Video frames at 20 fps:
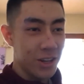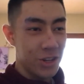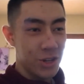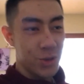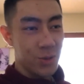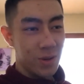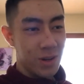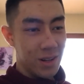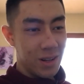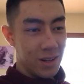
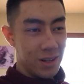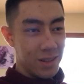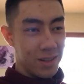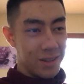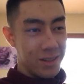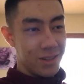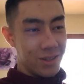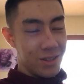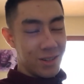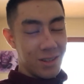just want to,
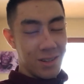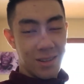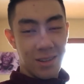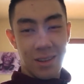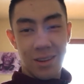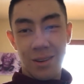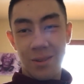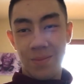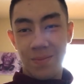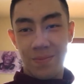
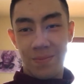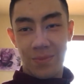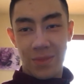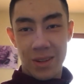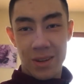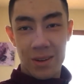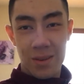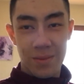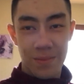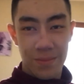you know
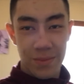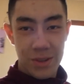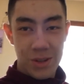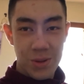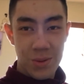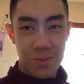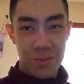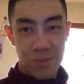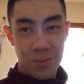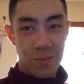
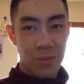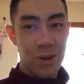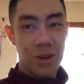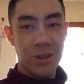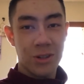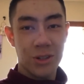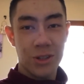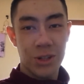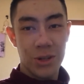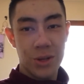
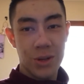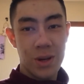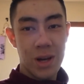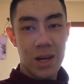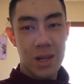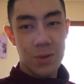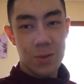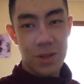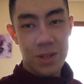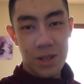want to show you
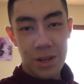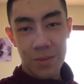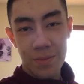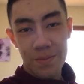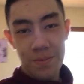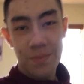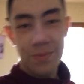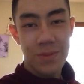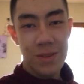guys what's up.